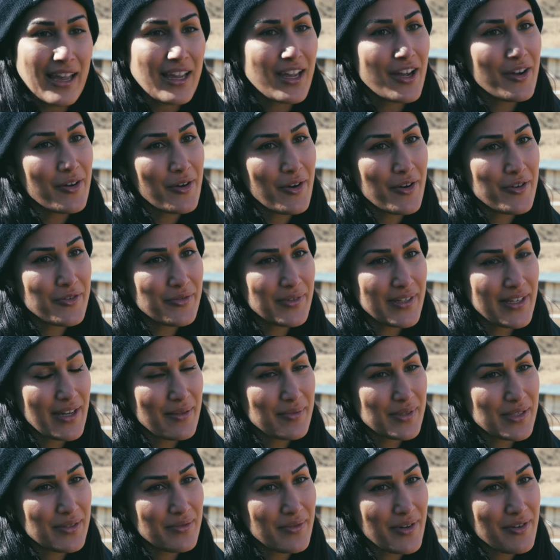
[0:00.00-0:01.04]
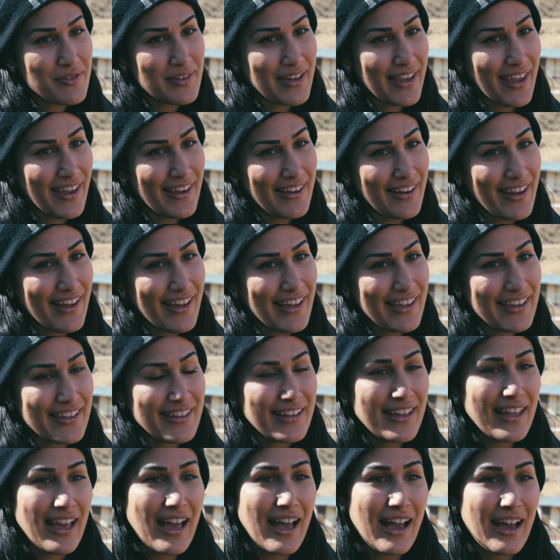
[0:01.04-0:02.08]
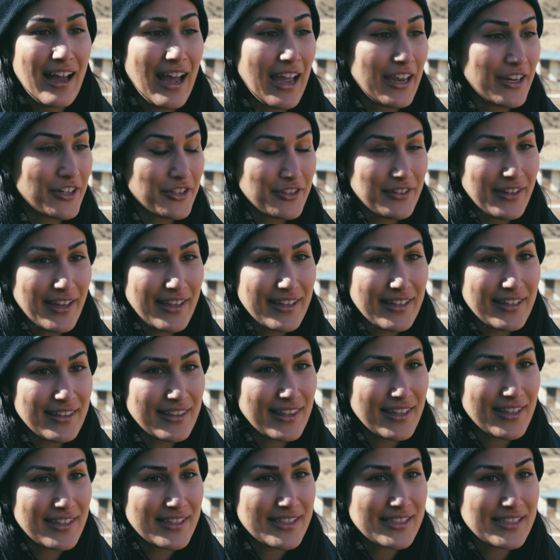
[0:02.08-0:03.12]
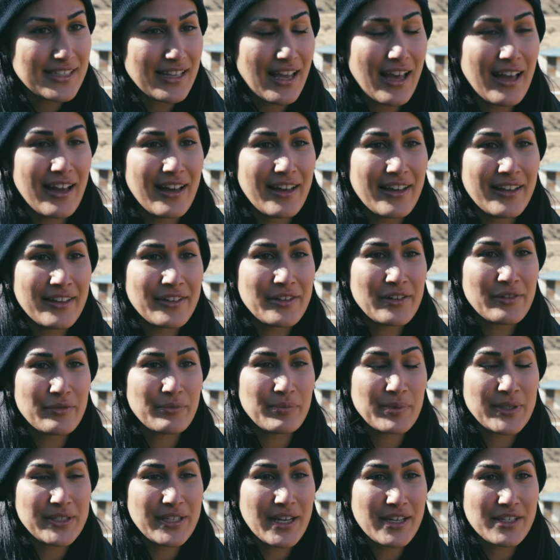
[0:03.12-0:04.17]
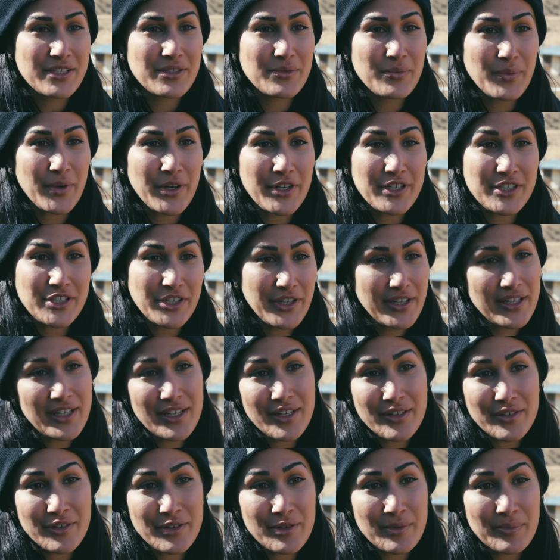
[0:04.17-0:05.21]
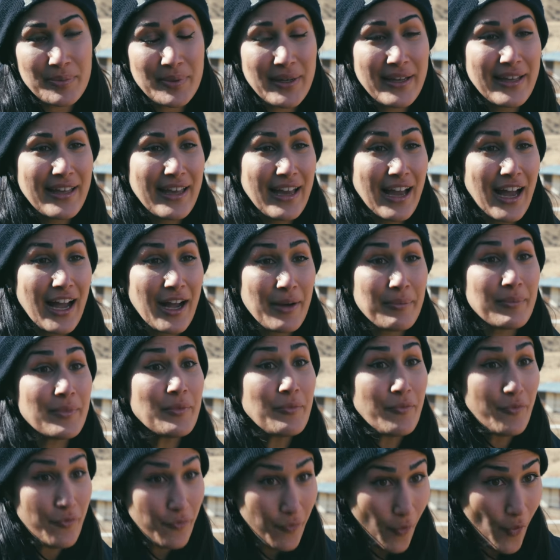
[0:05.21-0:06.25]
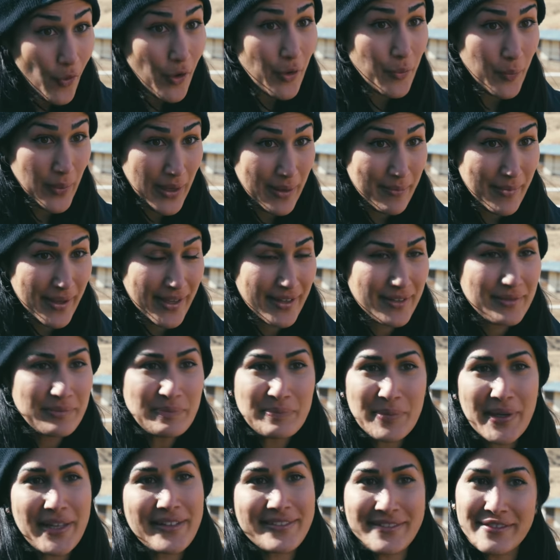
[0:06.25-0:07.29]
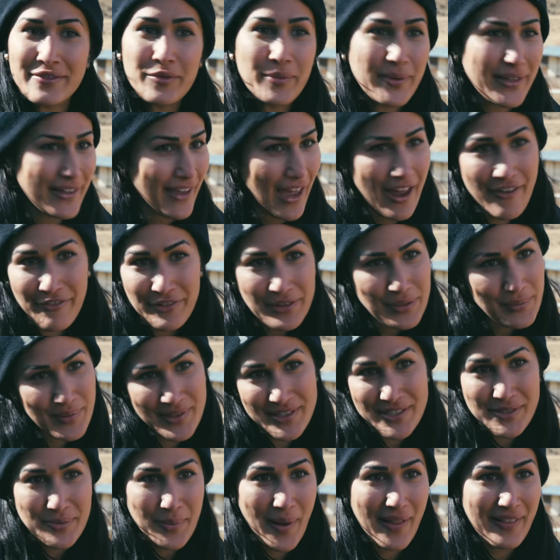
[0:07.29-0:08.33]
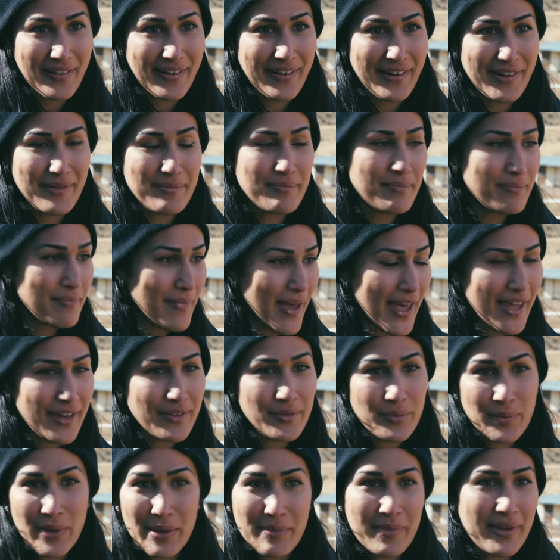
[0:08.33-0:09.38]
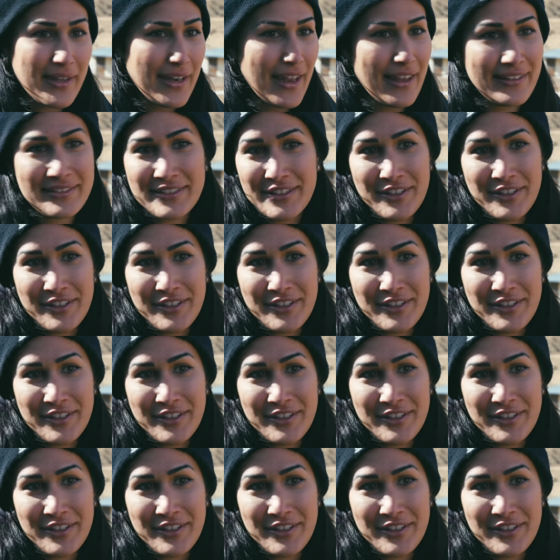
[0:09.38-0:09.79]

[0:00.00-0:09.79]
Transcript: I co-own Redemption Road Canine. I created this protection work training group for women, but everyone's welcome. Men, women,